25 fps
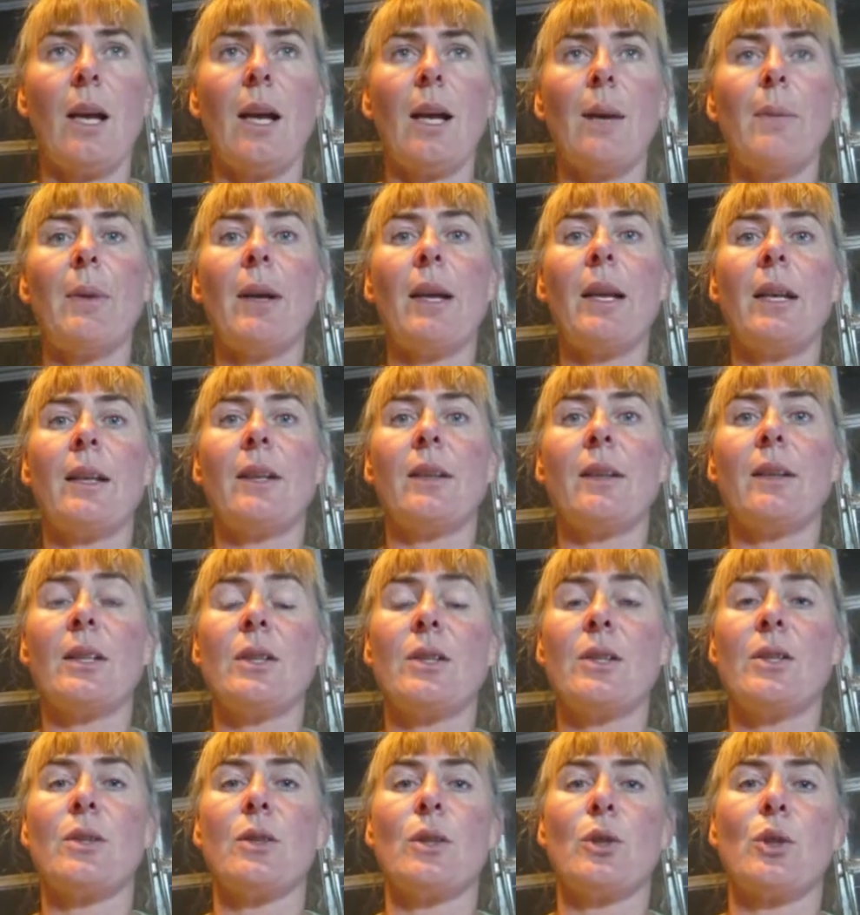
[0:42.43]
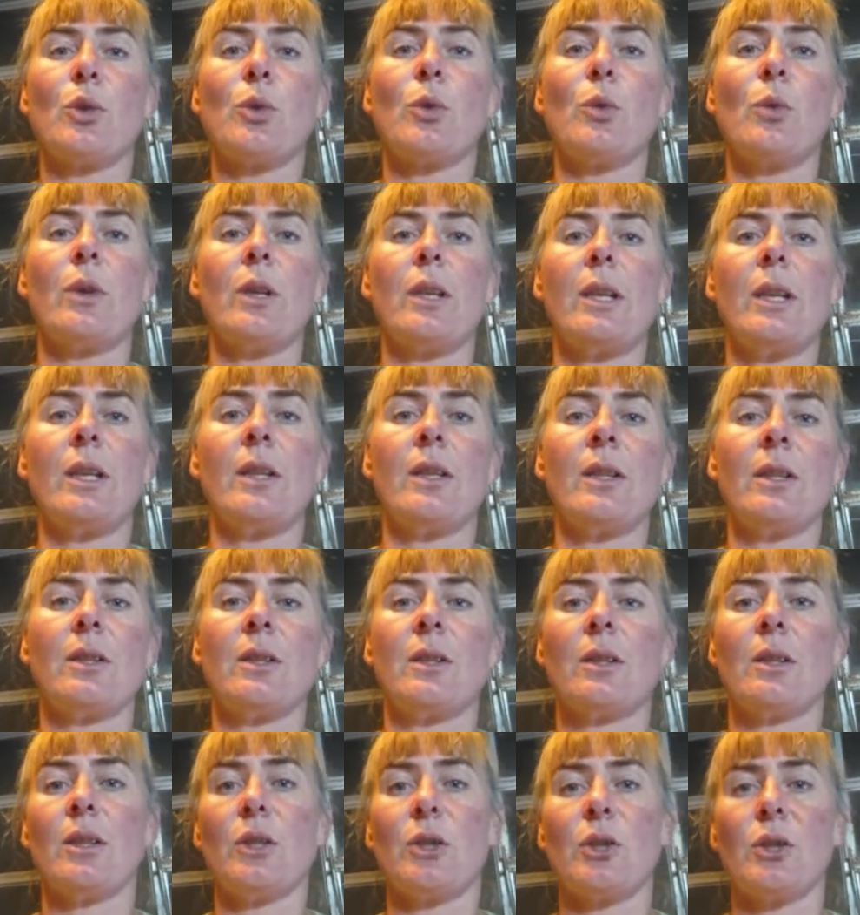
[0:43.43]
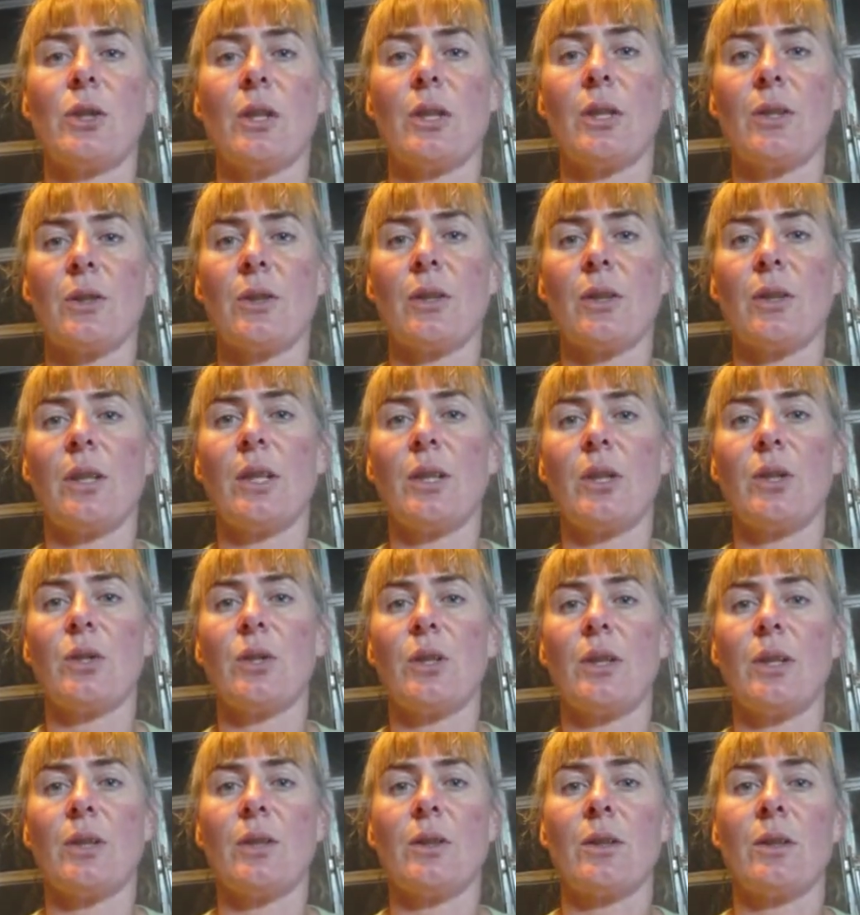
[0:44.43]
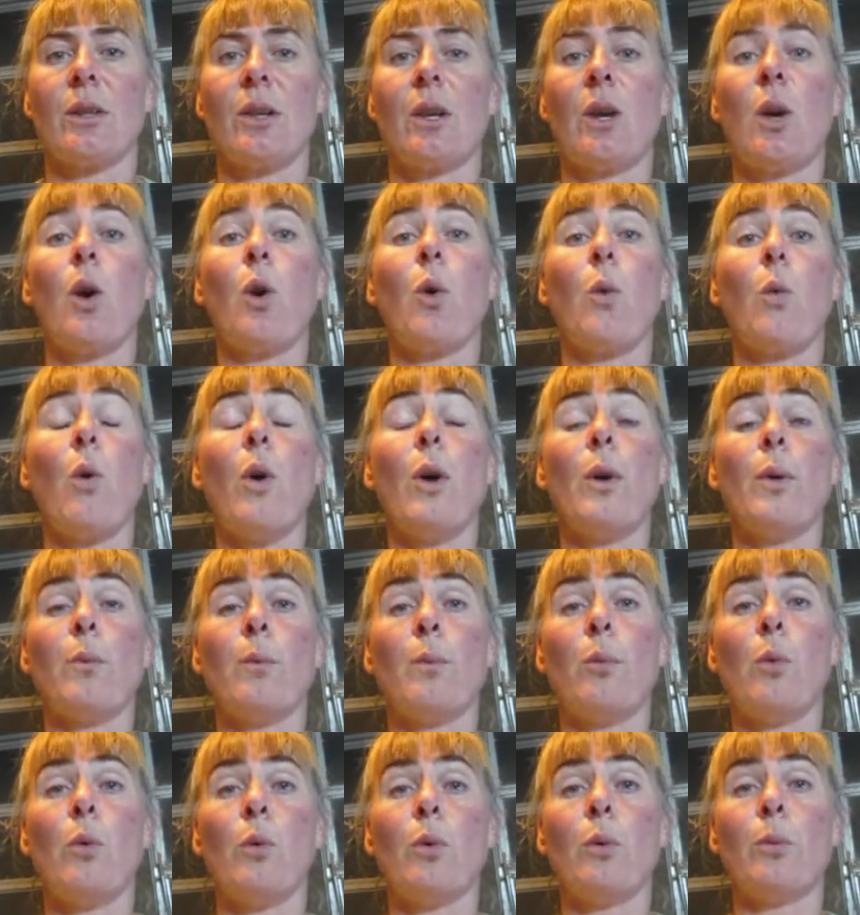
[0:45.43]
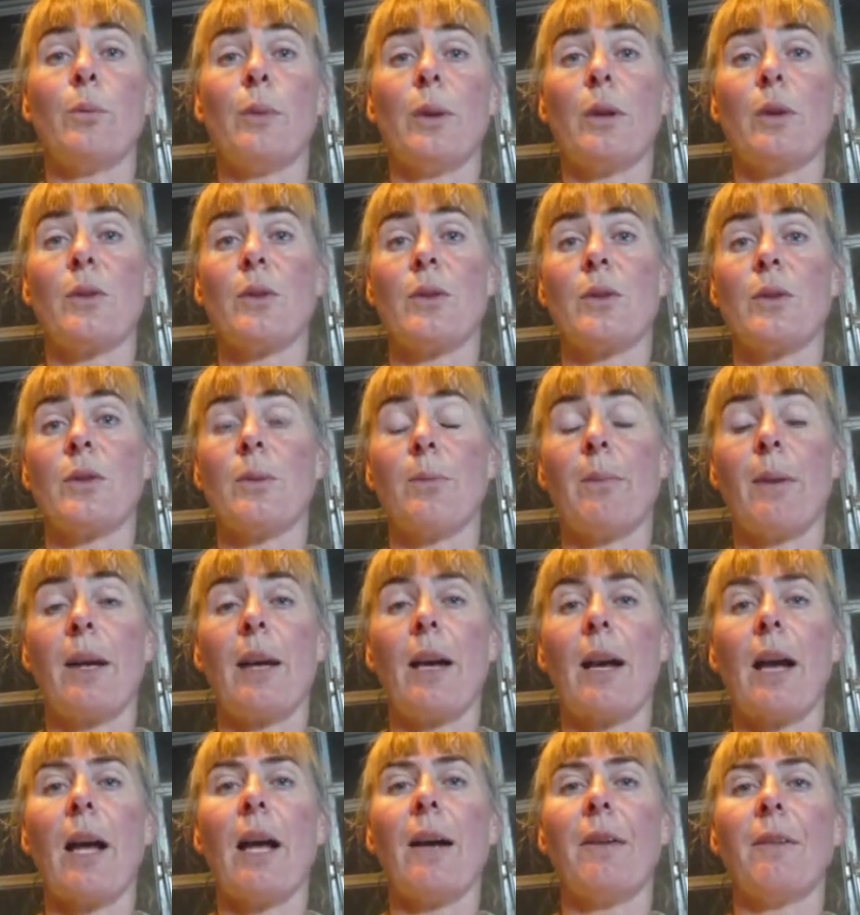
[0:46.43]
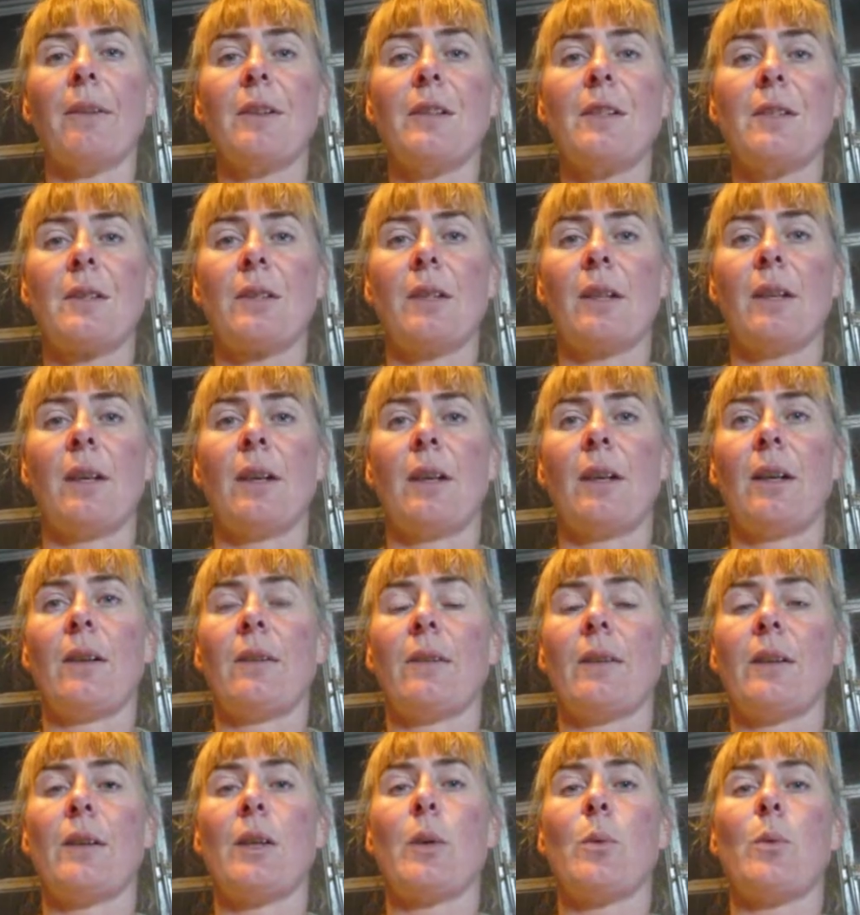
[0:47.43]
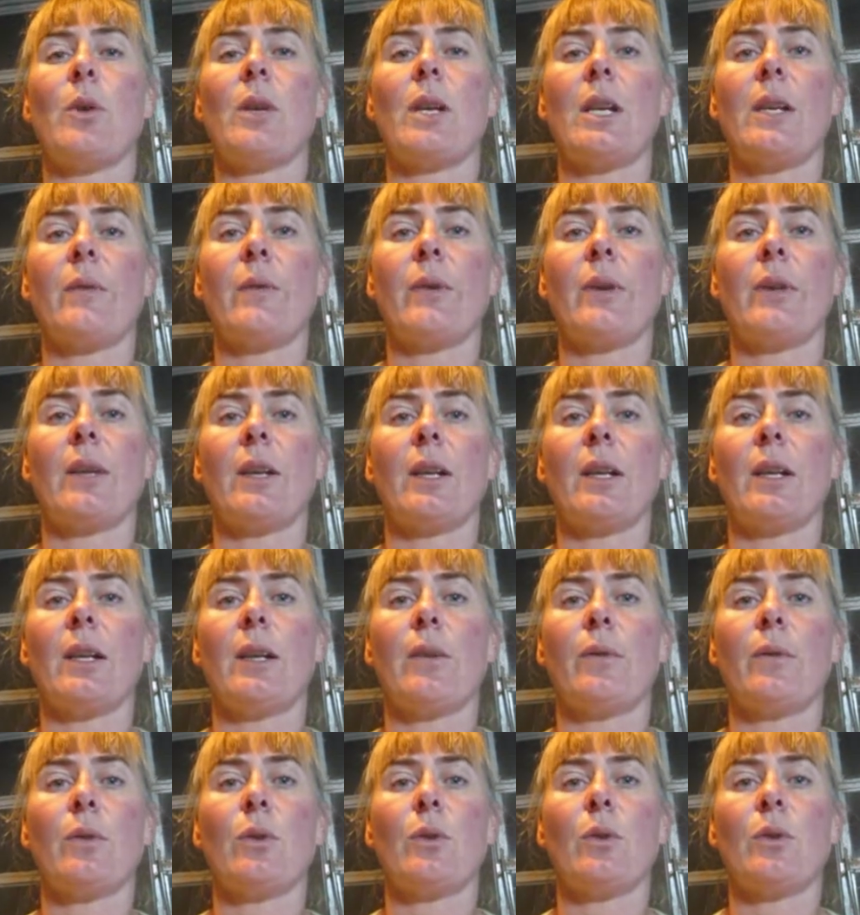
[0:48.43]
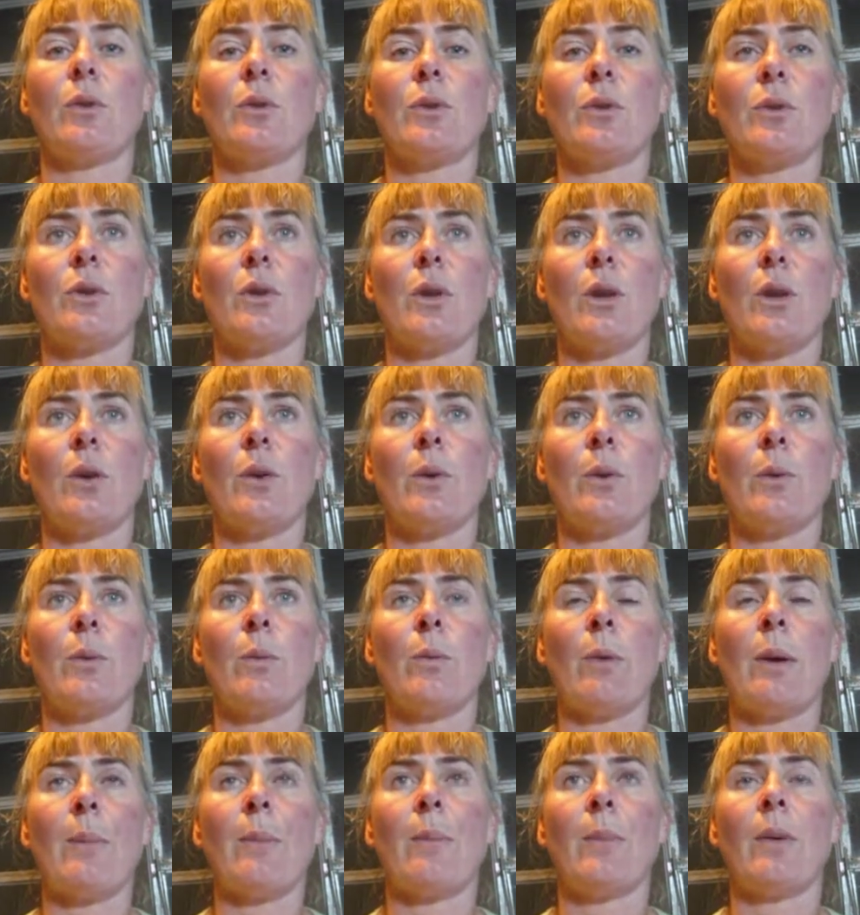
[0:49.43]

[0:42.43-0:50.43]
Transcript: And this is a short year this year, so next year's quite important because it's a big harvest, but they want everything left on, so